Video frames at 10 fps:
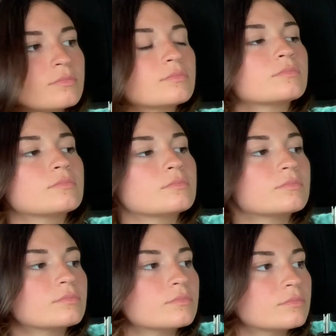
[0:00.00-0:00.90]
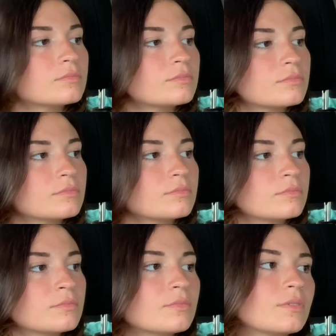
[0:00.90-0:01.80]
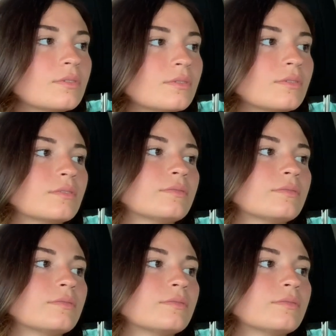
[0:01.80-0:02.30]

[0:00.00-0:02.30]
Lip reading: (silent)